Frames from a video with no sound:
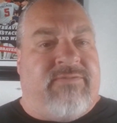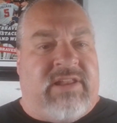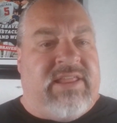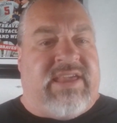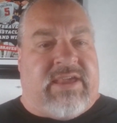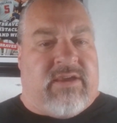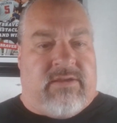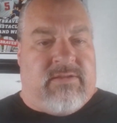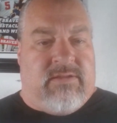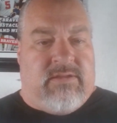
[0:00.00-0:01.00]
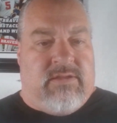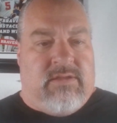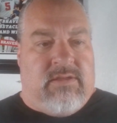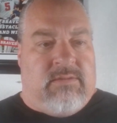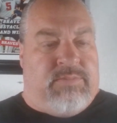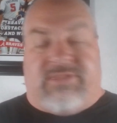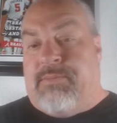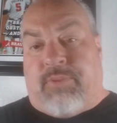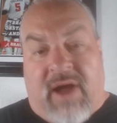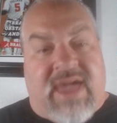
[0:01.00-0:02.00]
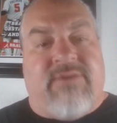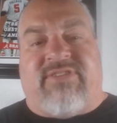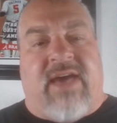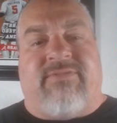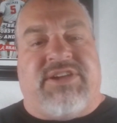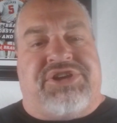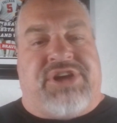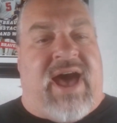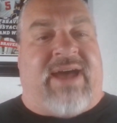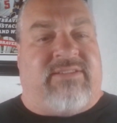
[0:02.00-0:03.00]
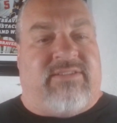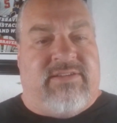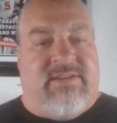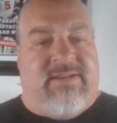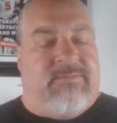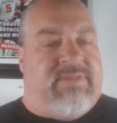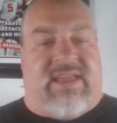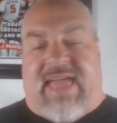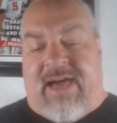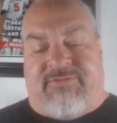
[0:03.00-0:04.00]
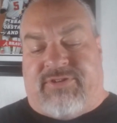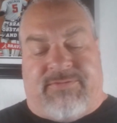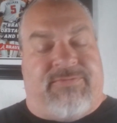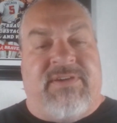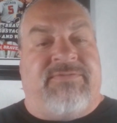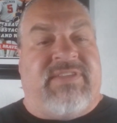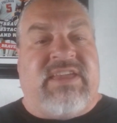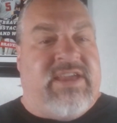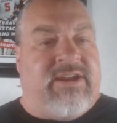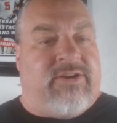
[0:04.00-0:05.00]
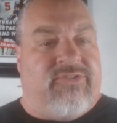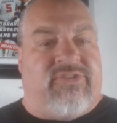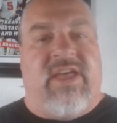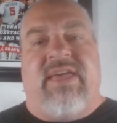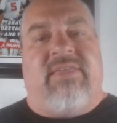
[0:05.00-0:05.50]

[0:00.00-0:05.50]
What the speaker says: of the league. But the Braves have a shot that after 50 years,